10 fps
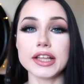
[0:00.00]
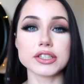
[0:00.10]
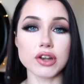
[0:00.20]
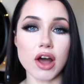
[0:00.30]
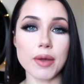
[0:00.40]

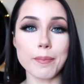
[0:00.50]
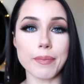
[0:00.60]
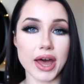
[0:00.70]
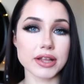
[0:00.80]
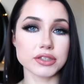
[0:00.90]
It's not
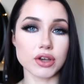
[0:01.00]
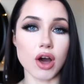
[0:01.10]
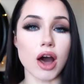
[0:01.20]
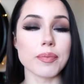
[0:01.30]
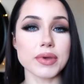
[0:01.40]
bad to
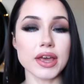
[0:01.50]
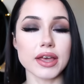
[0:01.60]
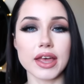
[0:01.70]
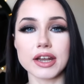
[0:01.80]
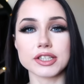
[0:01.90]
copy
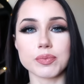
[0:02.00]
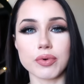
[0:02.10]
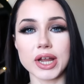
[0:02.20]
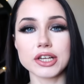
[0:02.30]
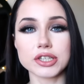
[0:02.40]
and get
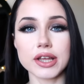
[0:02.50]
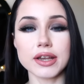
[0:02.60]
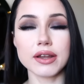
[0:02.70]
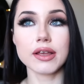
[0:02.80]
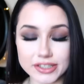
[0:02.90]
inspiration.